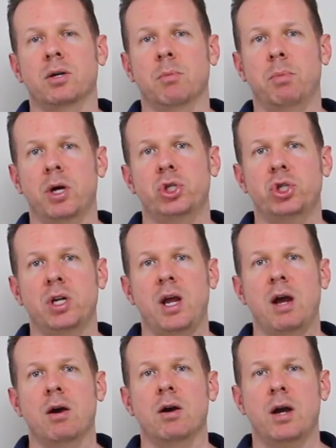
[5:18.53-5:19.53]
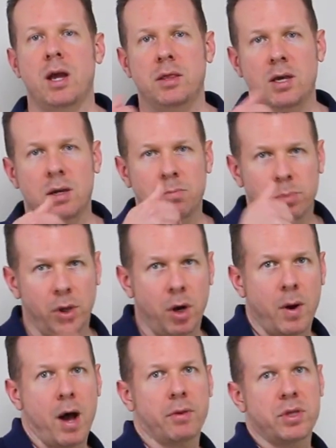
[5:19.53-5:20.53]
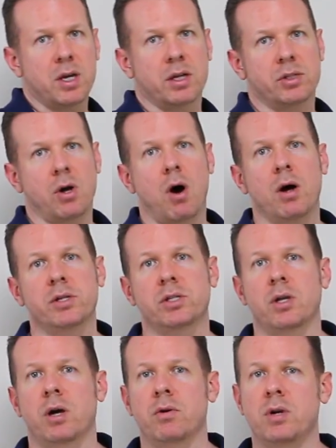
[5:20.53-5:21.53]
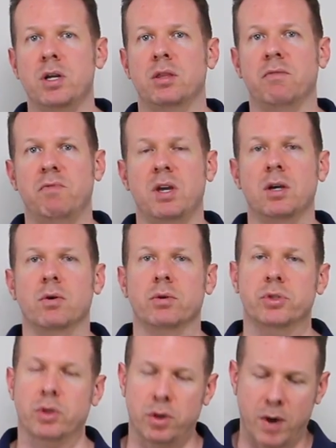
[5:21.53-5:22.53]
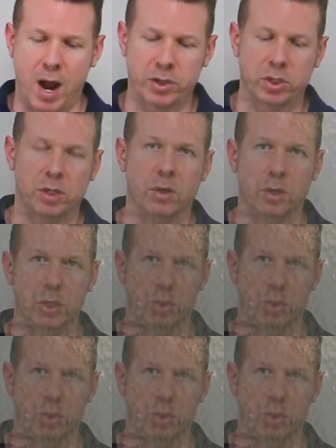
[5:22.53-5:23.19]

combustion air and then blow out the exhaust underneath the vehicle. So they're actually going to